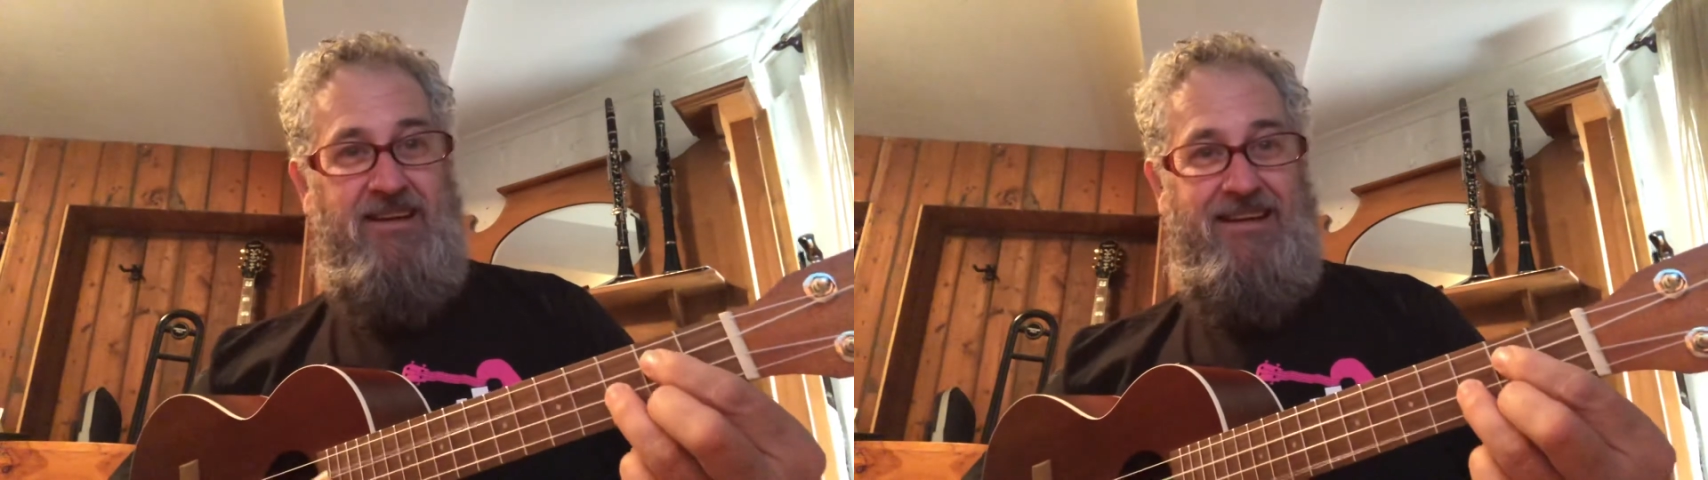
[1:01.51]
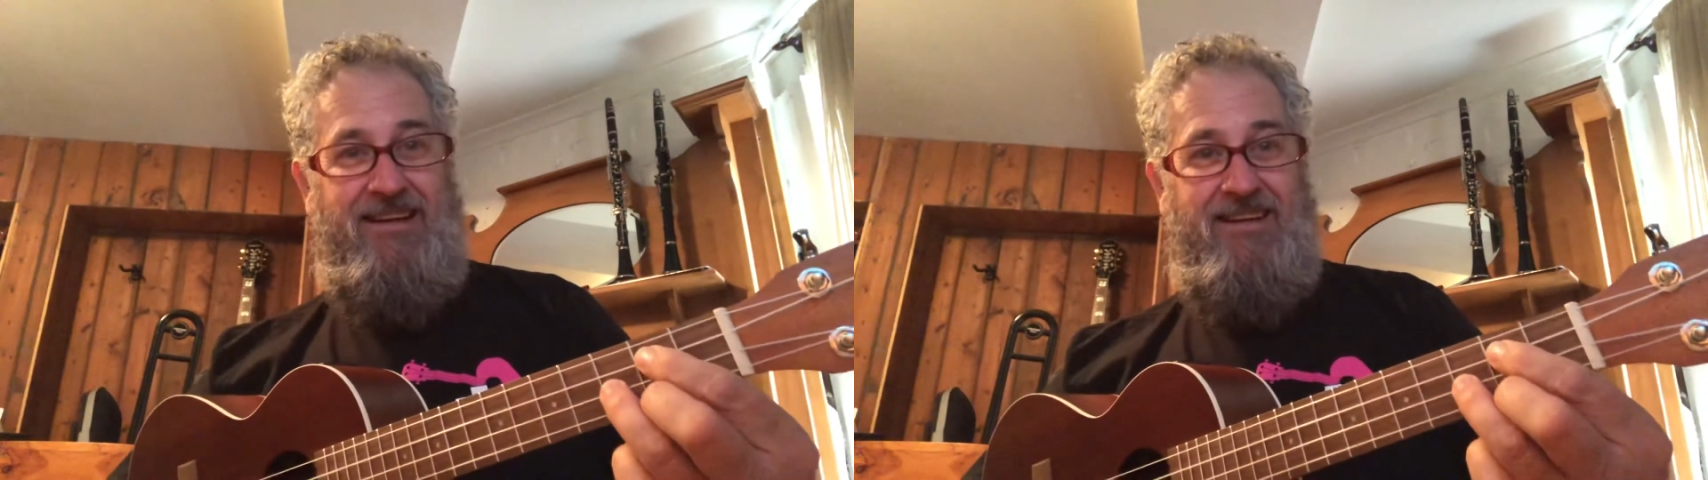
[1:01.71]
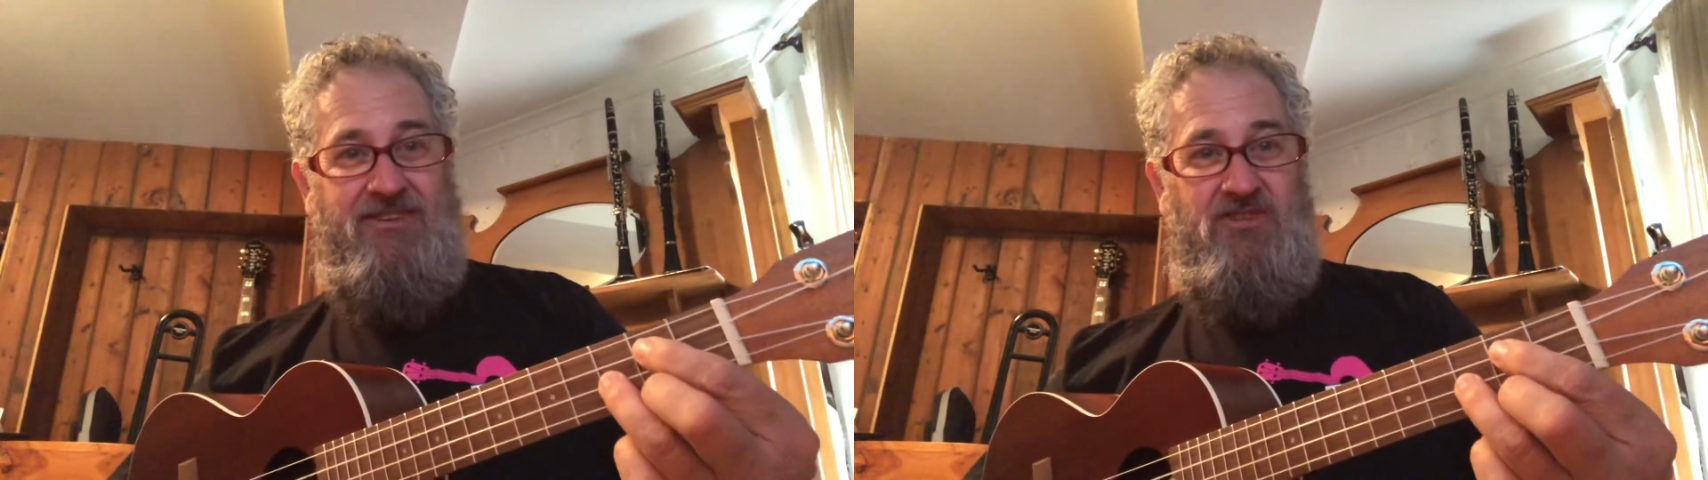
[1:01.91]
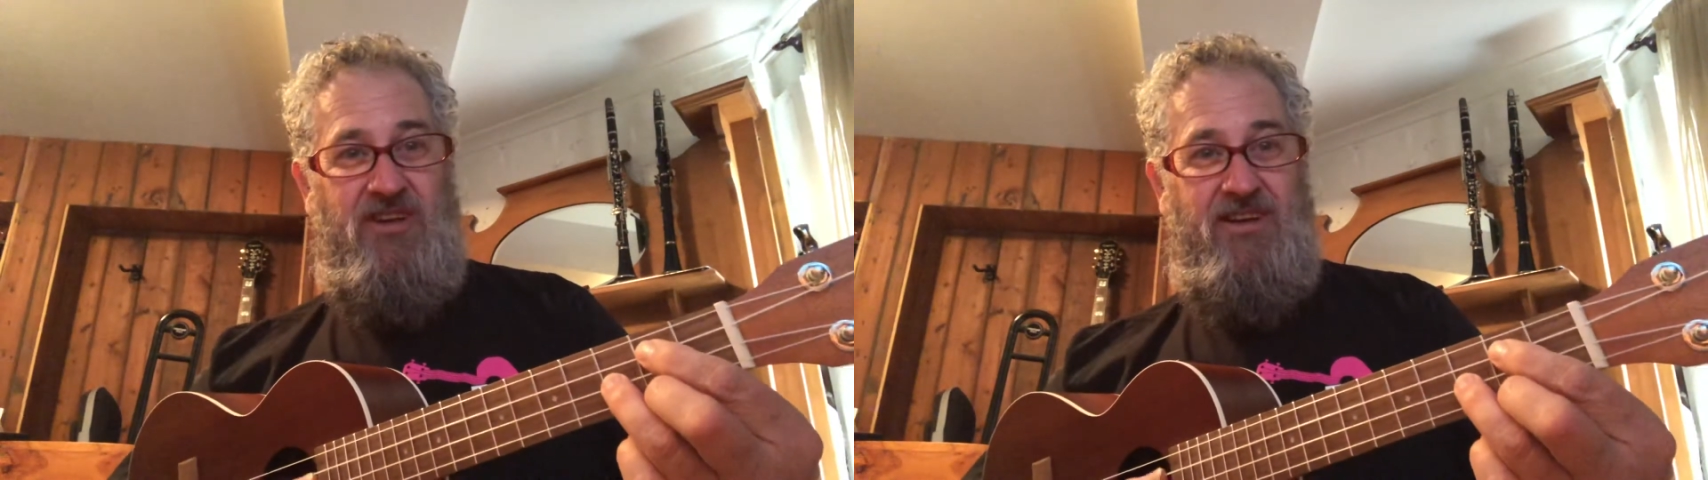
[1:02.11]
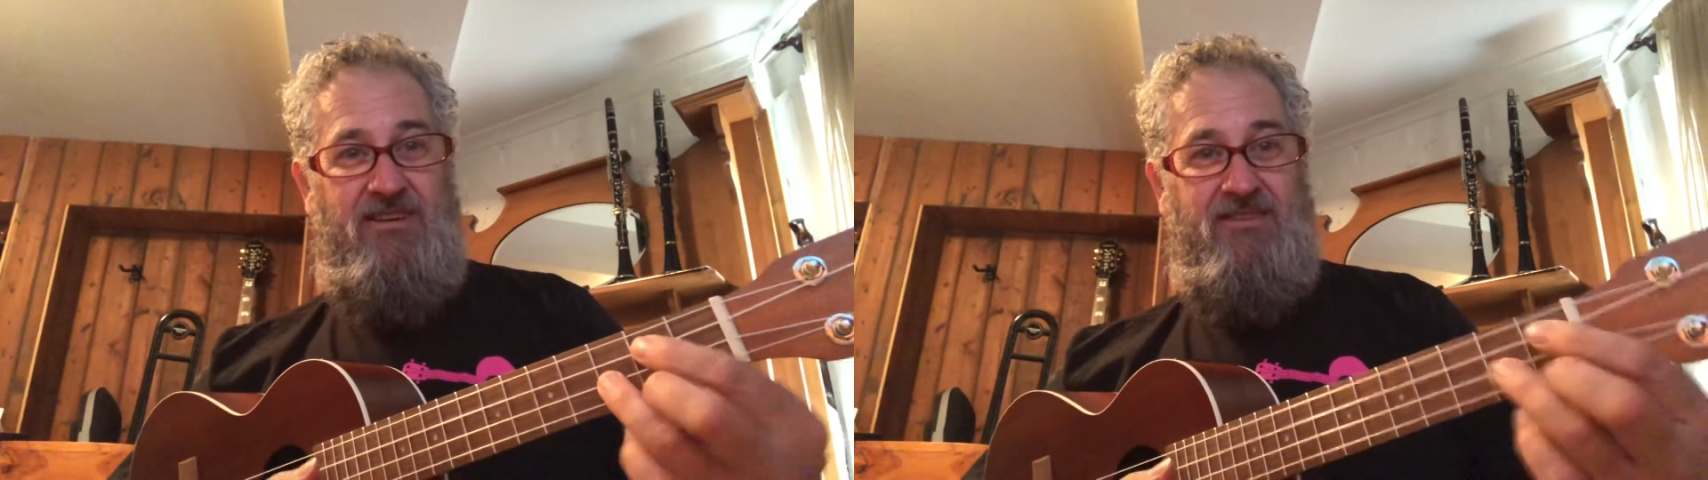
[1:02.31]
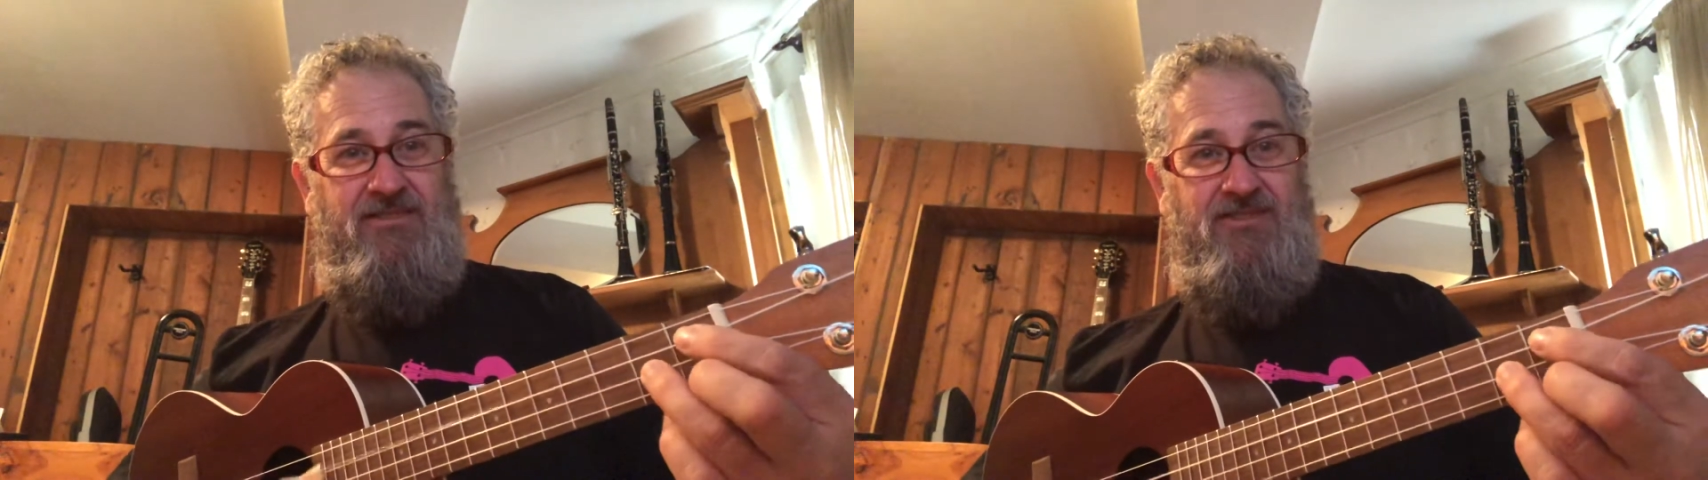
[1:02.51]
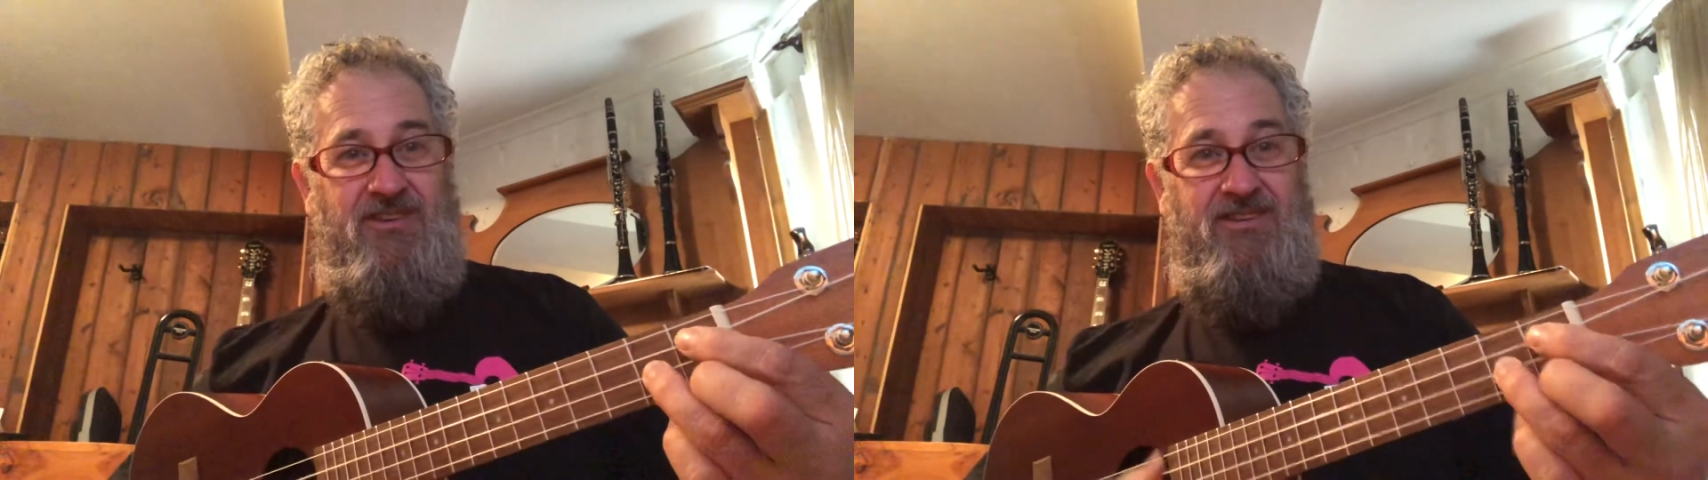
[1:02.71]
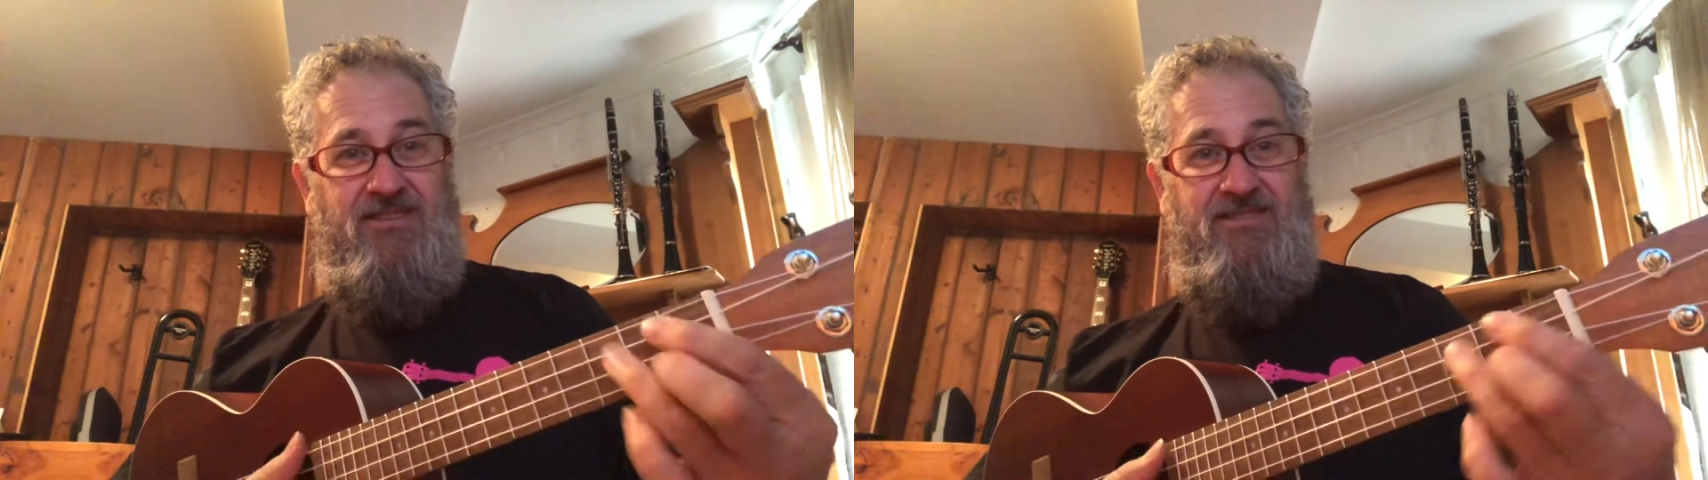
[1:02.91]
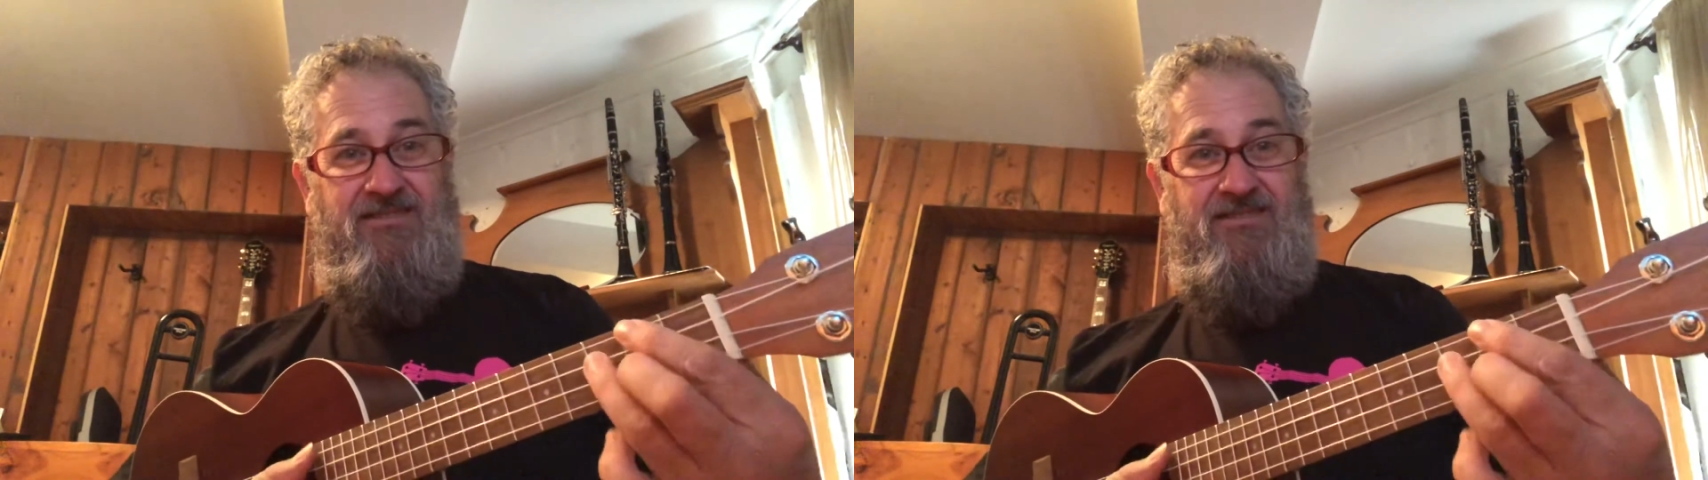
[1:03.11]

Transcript: G, G,